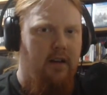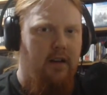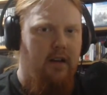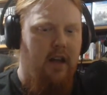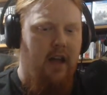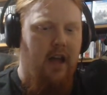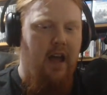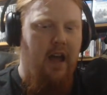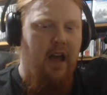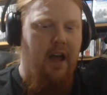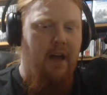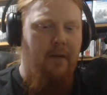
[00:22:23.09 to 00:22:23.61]

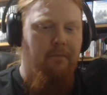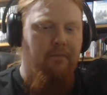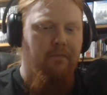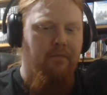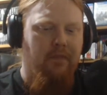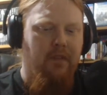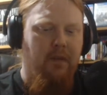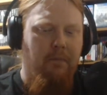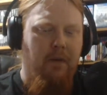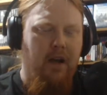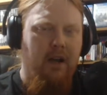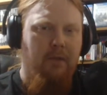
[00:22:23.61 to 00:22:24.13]
Um,
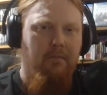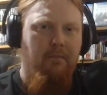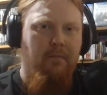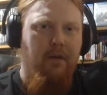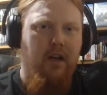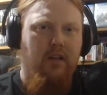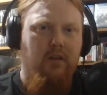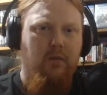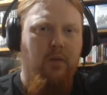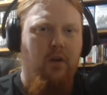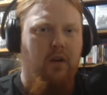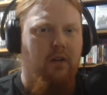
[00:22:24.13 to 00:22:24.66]
the Pac and
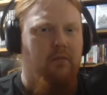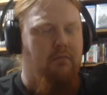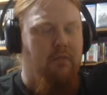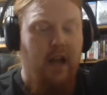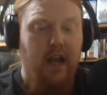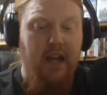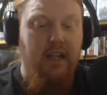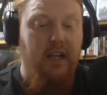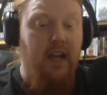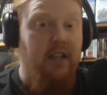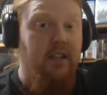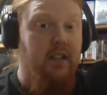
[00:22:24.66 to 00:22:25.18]
Pals one,
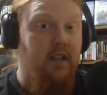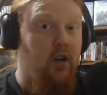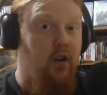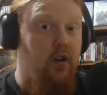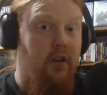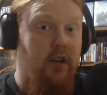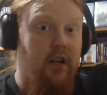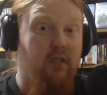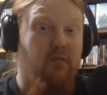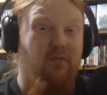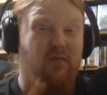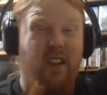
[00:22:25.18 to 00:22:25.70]
it, it's
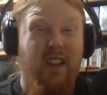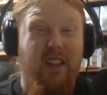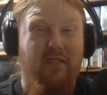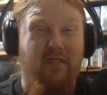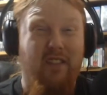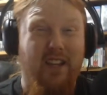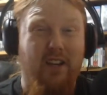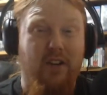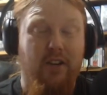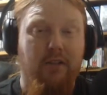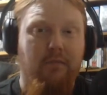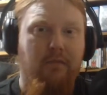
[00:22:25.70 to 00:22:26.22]
good. It's really
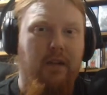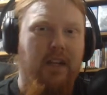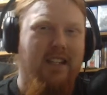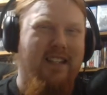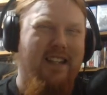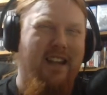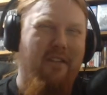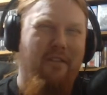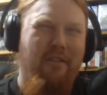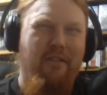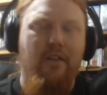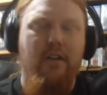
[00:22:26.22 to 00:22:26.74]
really good. It's
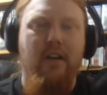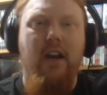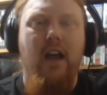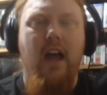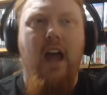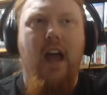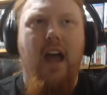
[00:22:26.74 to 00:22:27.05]
different.